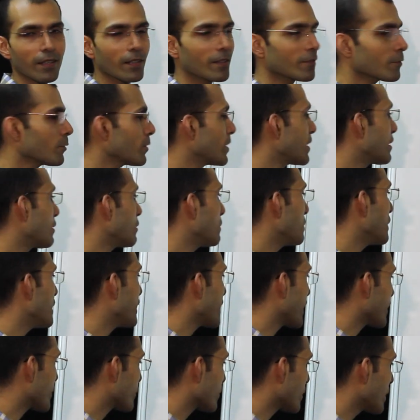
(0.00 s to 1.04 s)
So it will be
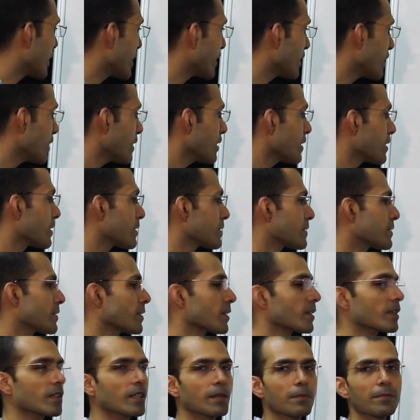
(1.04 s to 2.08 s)
naturally a
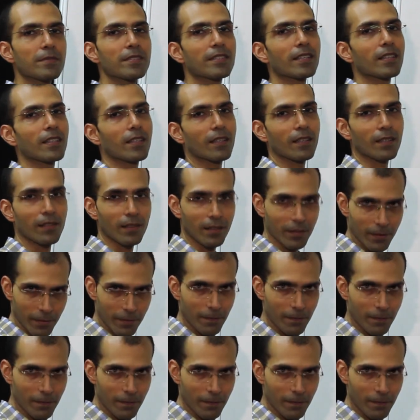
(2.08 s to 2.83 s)
circumcircle.